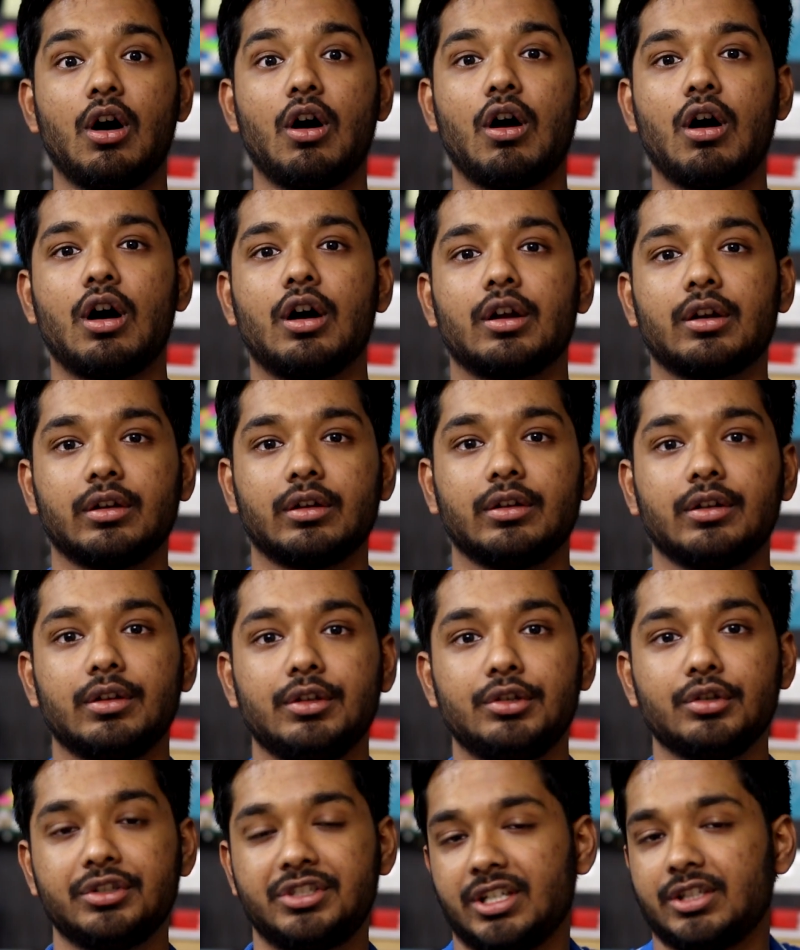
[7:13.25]
or
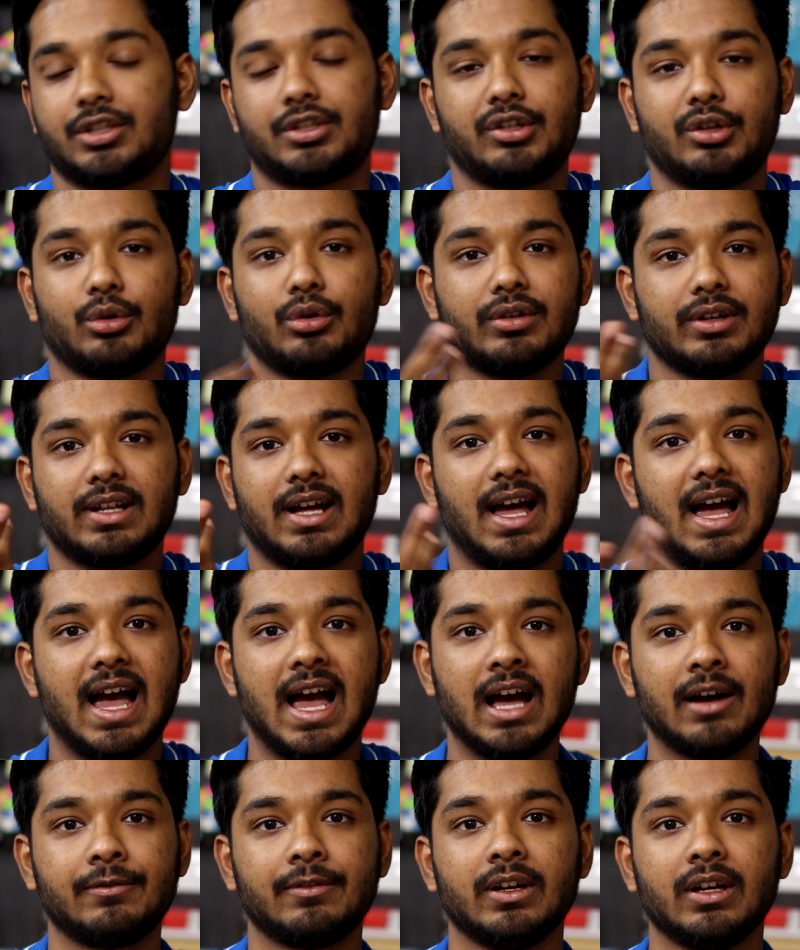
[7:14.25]
you just don't
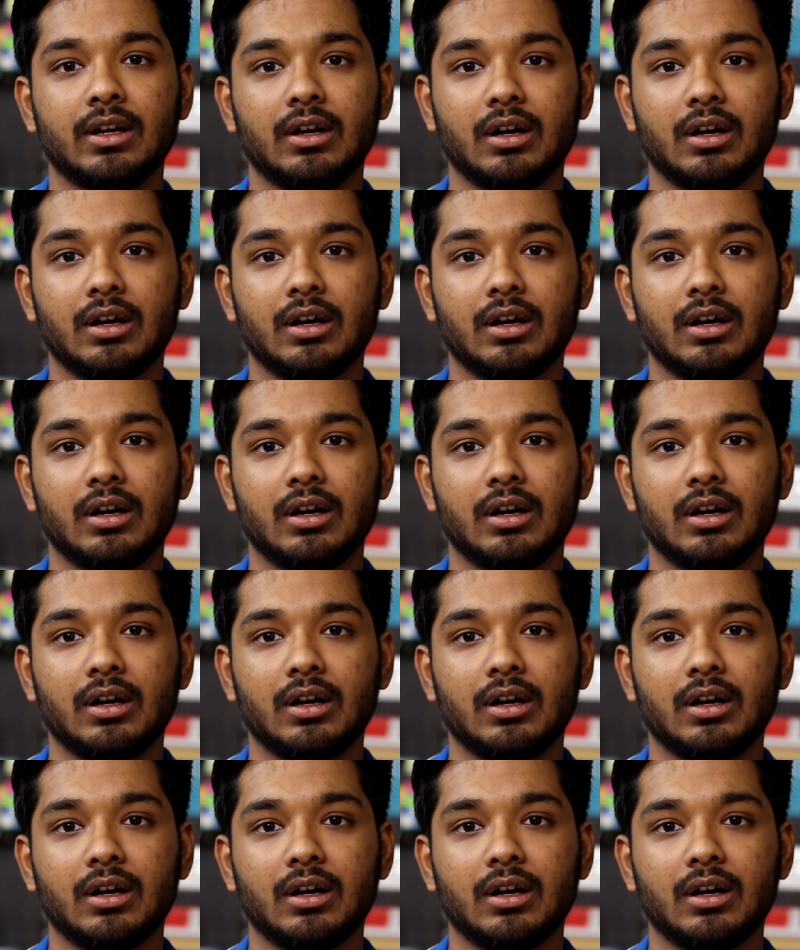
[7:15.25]
have